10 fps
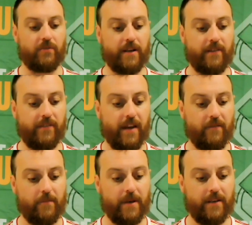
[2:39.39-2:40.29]
in
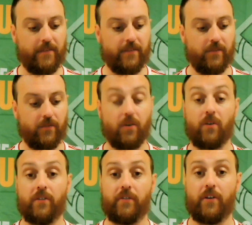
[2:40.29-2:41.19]
27 minutes,
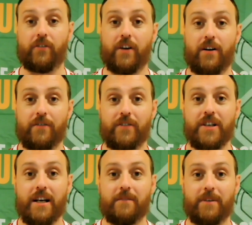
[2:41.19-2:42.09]
scored his first goal for
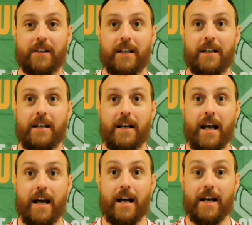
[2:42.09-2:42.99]
Shelbourne
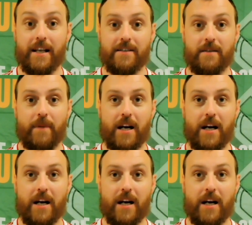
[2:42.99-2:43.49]
against St.